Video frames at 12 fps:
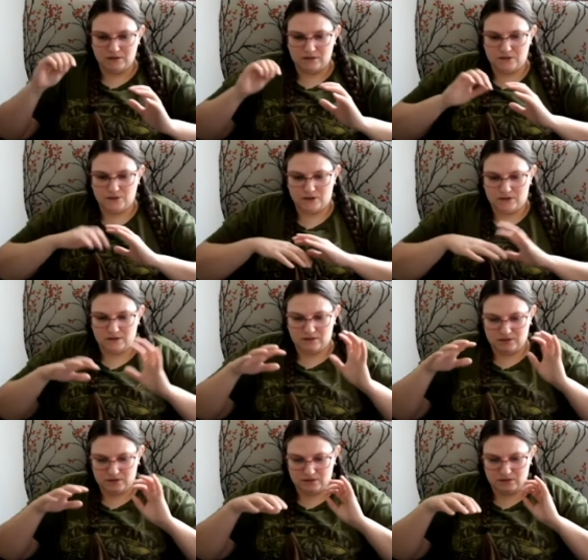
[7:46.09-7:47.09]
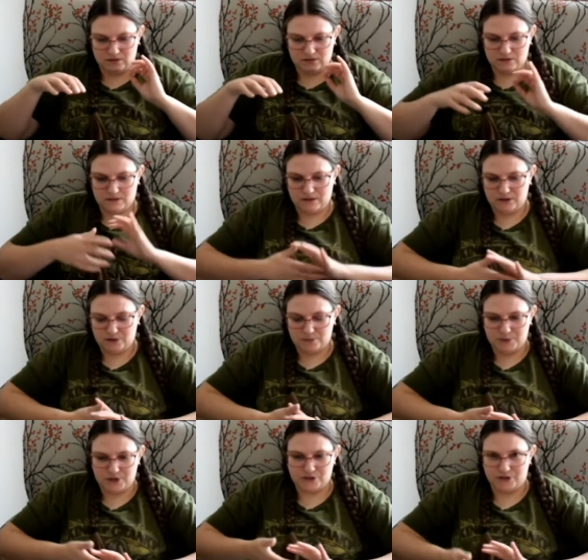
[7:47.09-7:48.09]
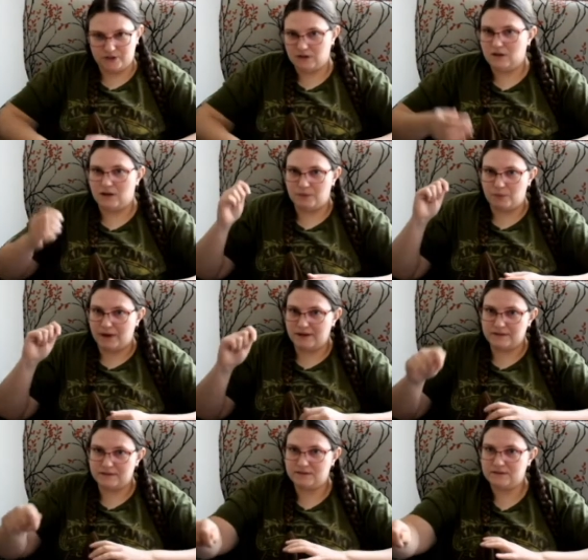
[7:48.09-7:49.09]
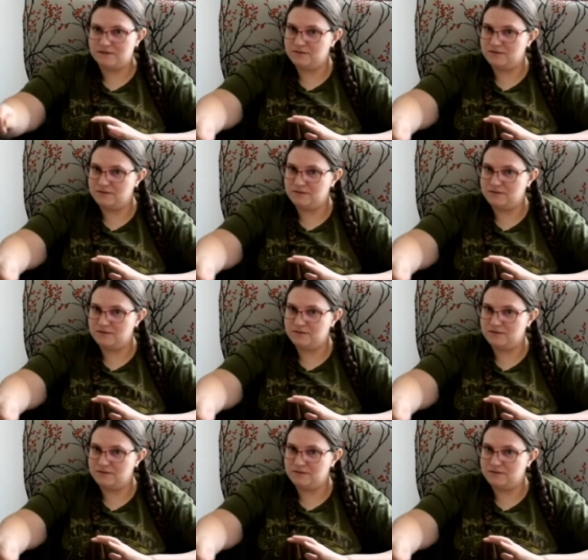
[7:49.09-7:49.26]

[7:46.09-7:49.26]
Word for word: You gotta get your brush or your cloth wet,